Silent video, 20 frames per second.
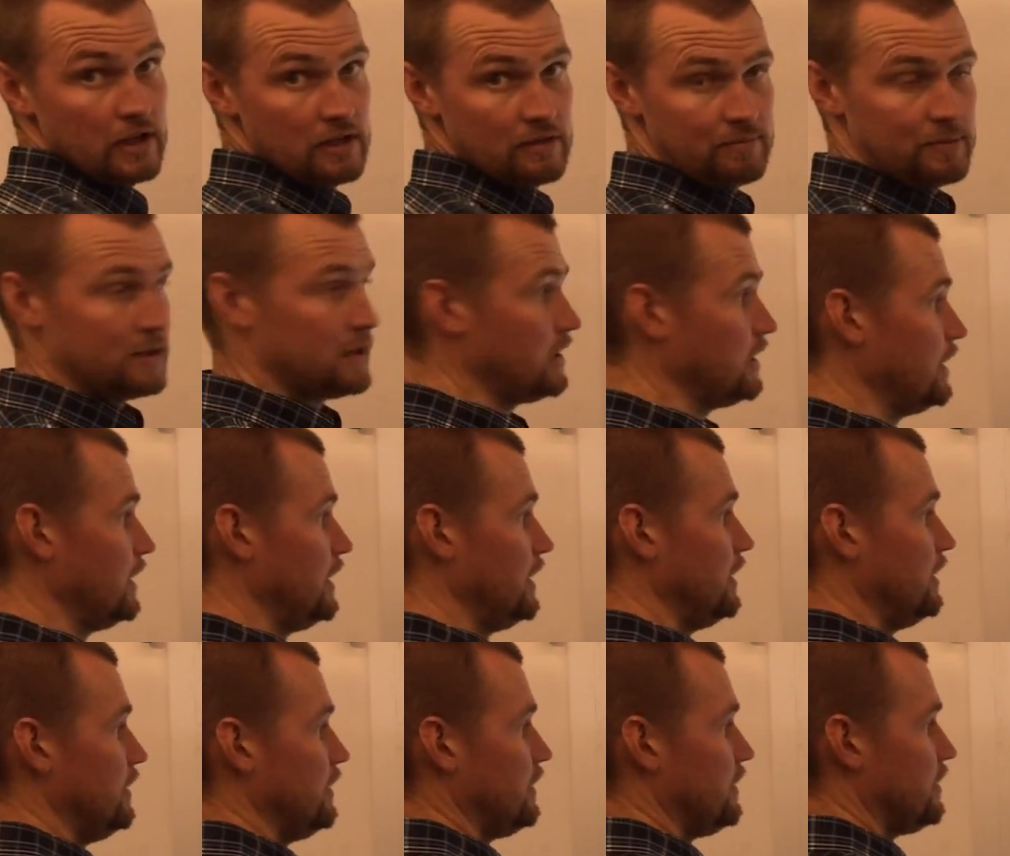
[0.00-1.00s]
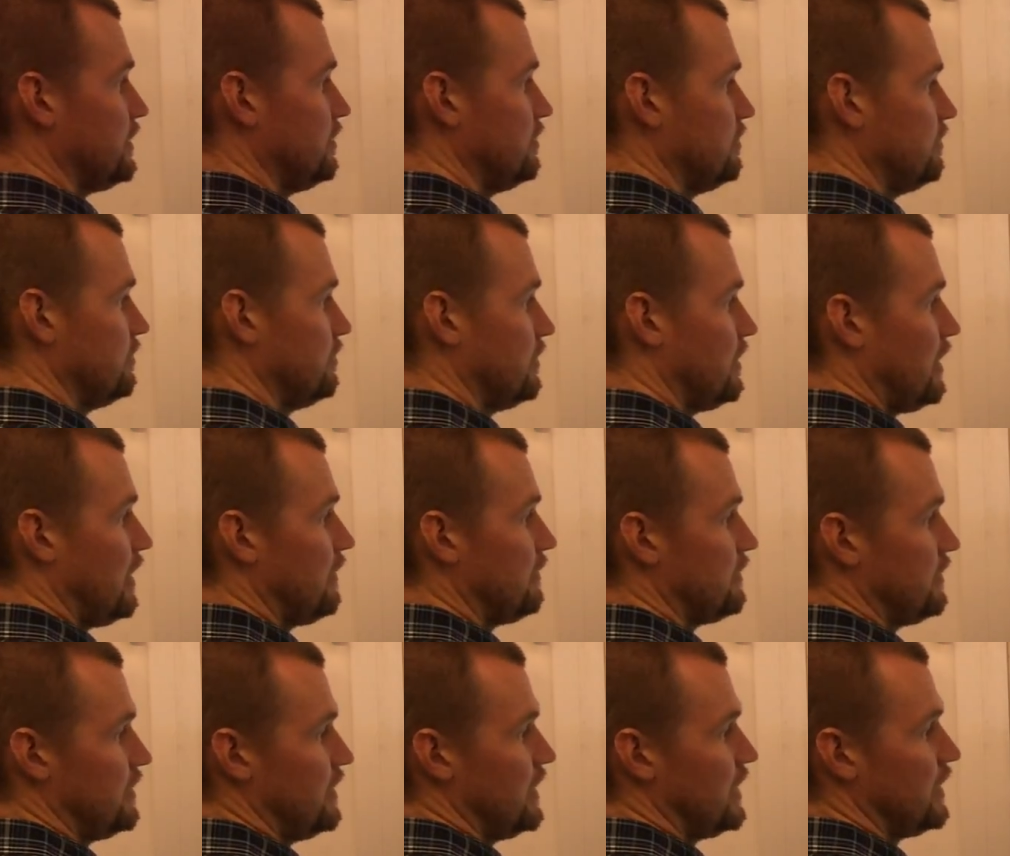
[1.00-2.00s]
is because of
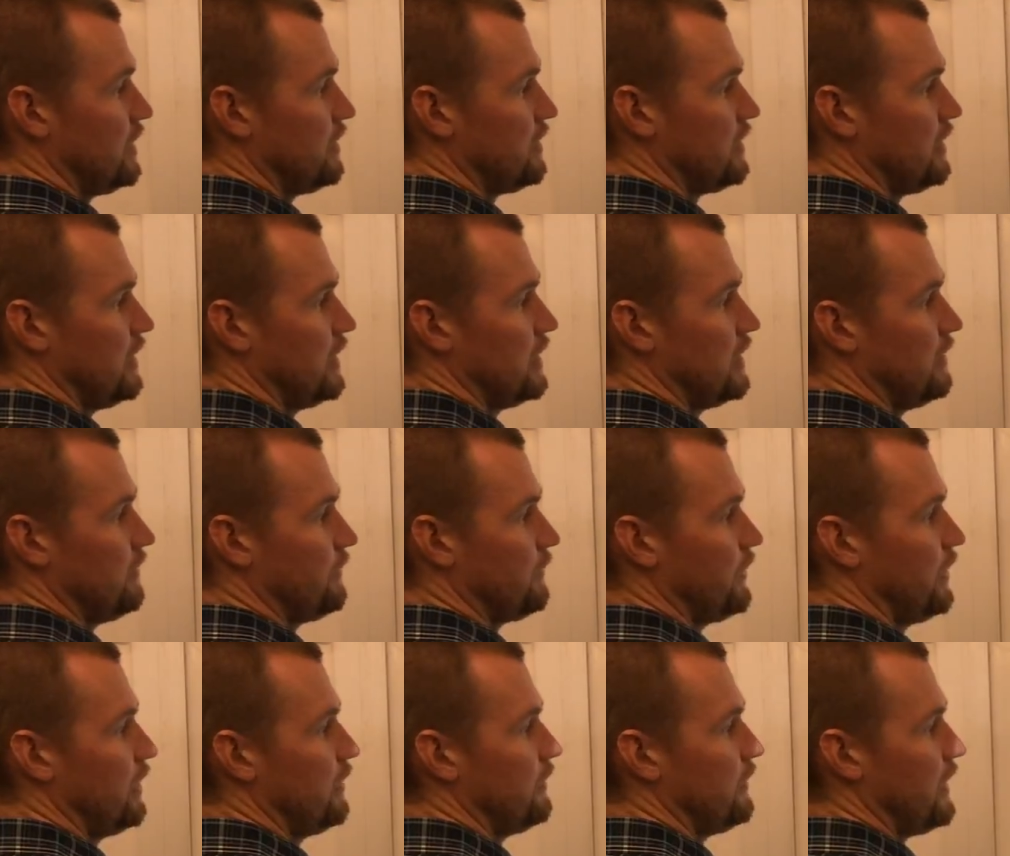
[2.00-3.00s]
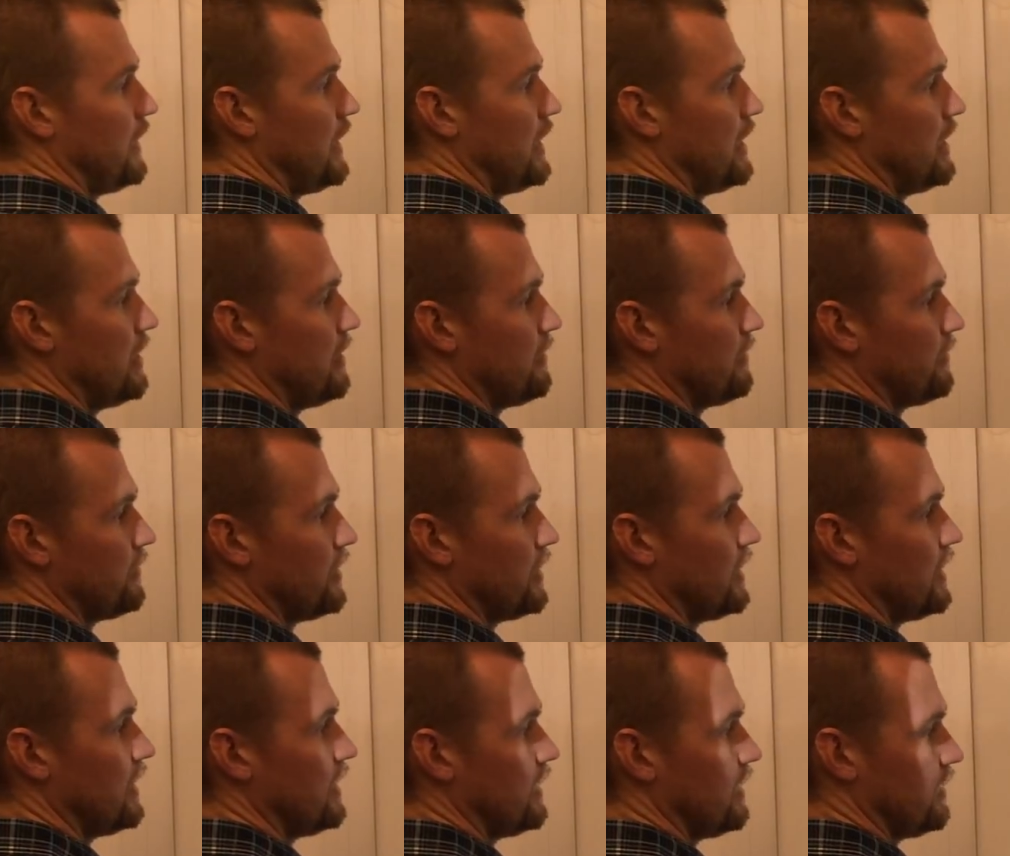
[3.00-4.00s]
the negative sign in front of
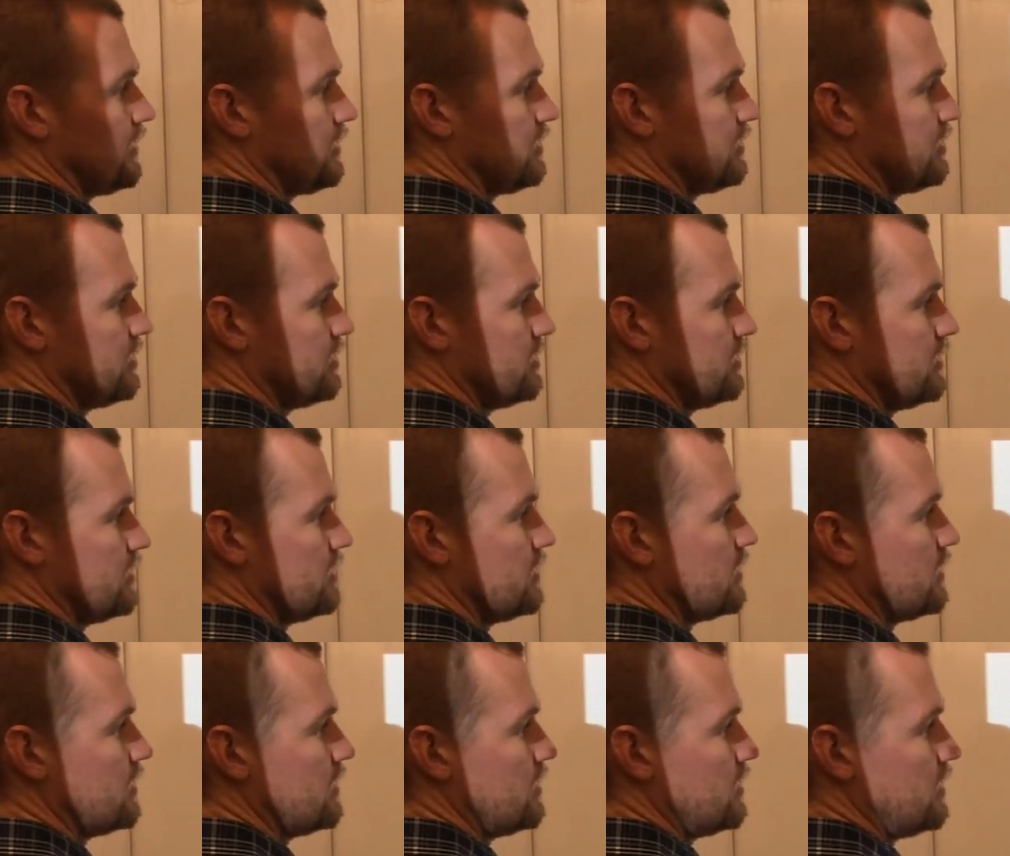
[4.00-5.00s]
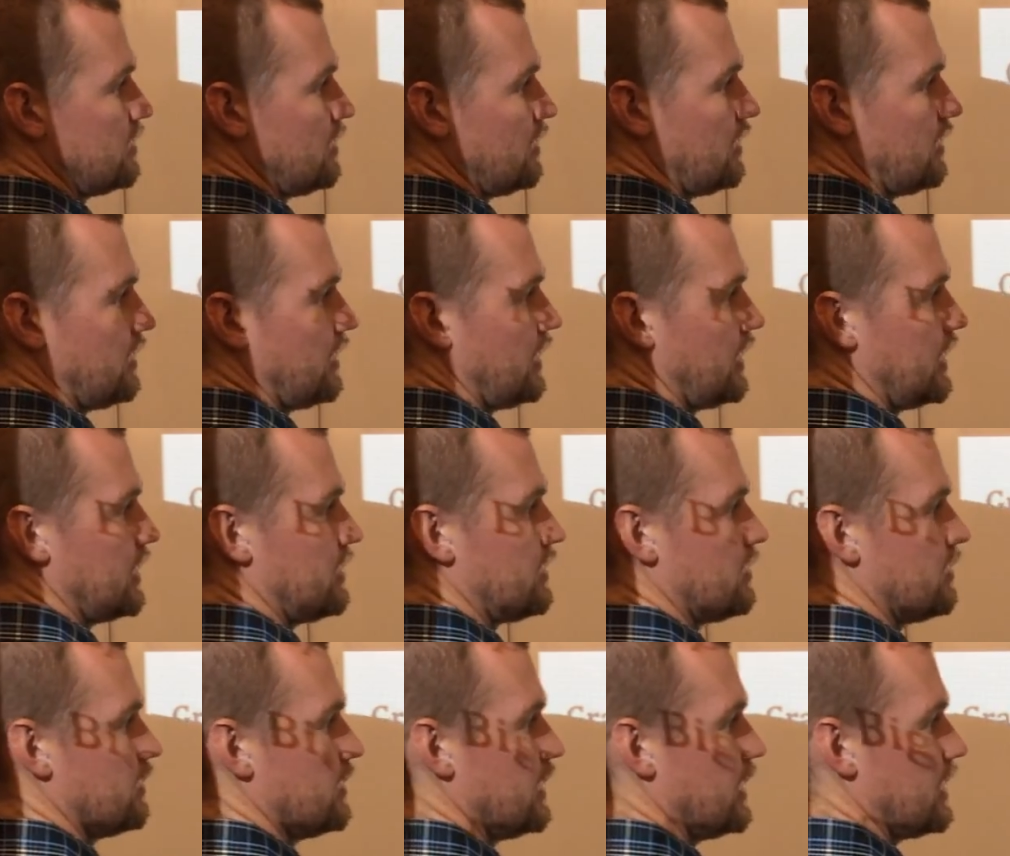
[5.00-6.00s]
every x. Alright,
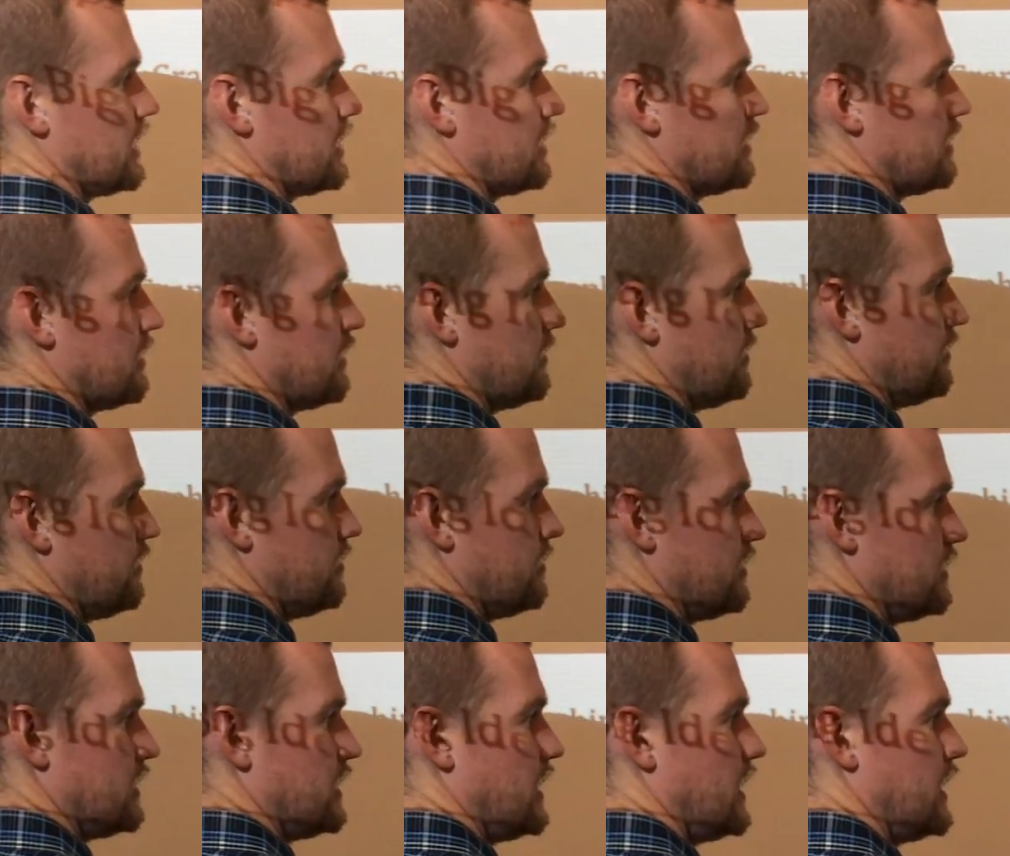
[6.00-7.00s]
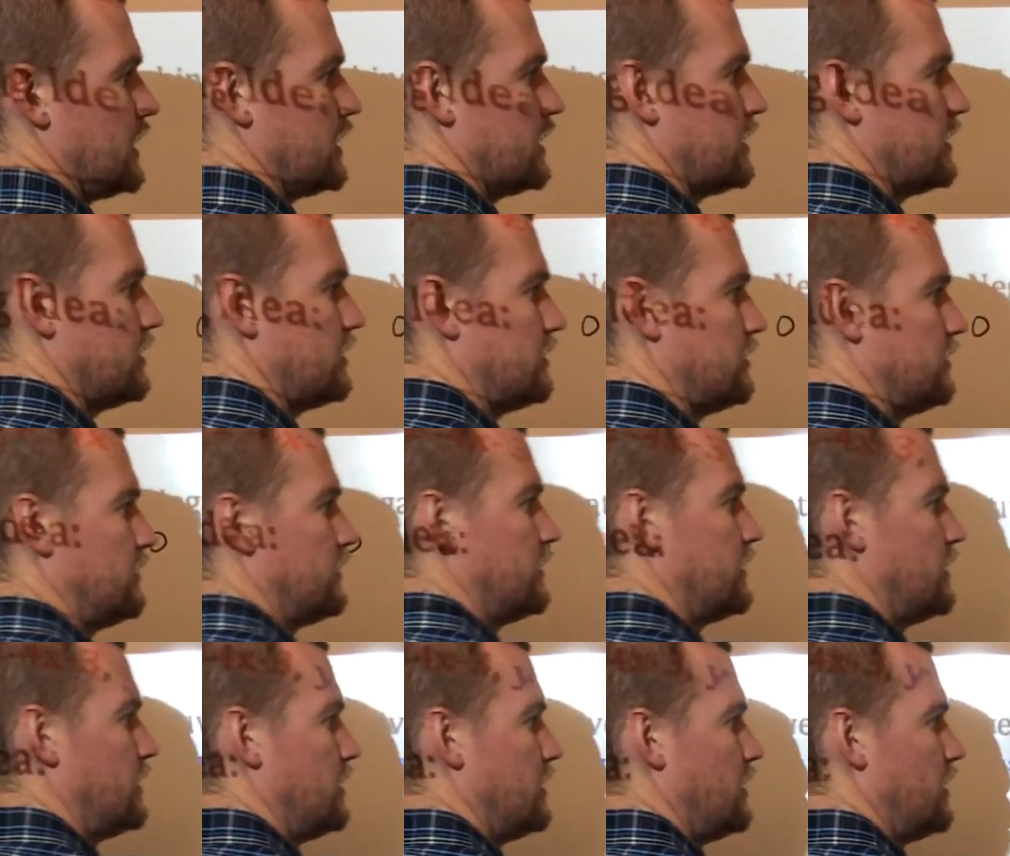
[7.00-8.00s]
so negative, negative,
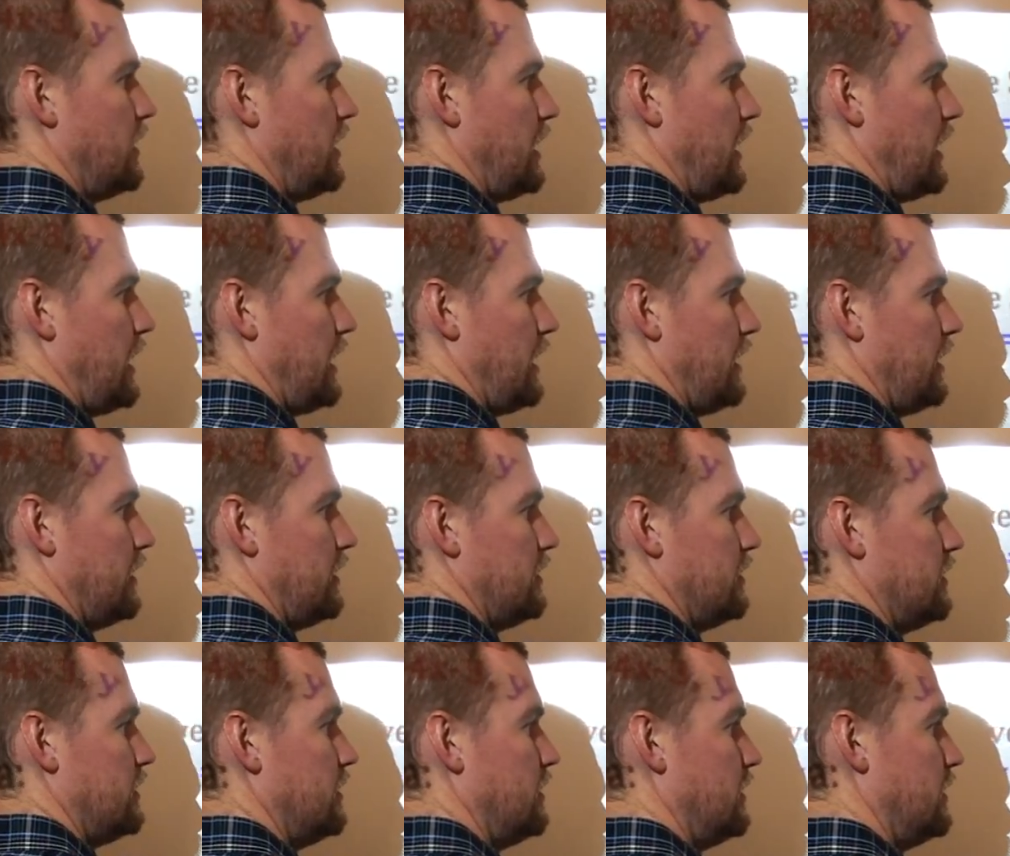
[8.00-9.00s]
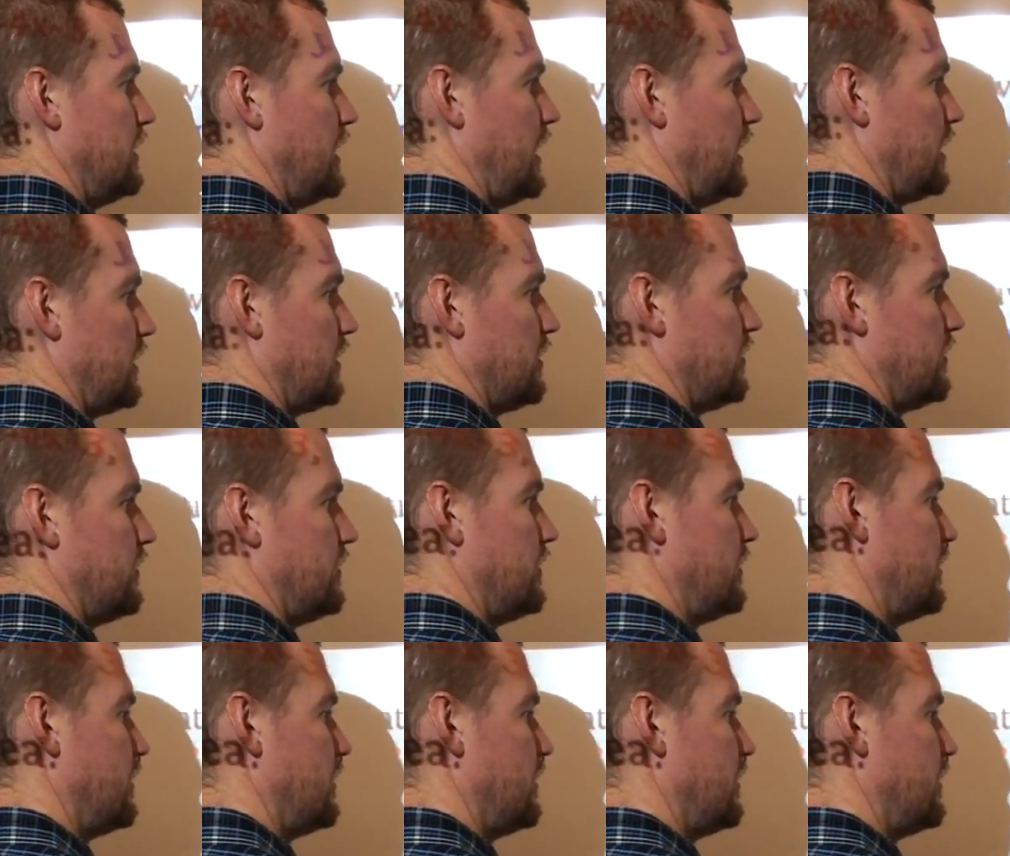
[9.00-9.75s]
and negative.